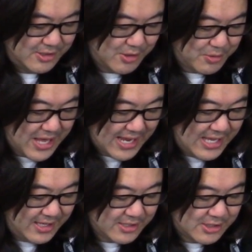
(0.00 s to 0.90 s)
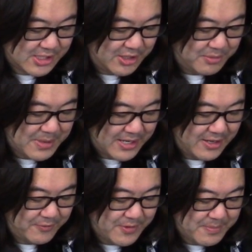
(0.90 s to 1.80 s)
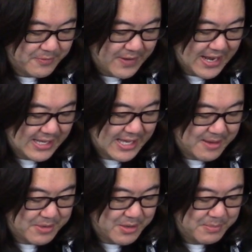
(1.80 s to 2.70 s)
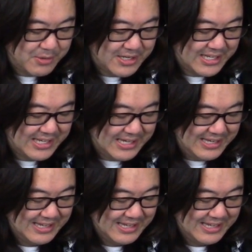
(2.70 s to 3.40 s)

so that he can steal money from the fighting game community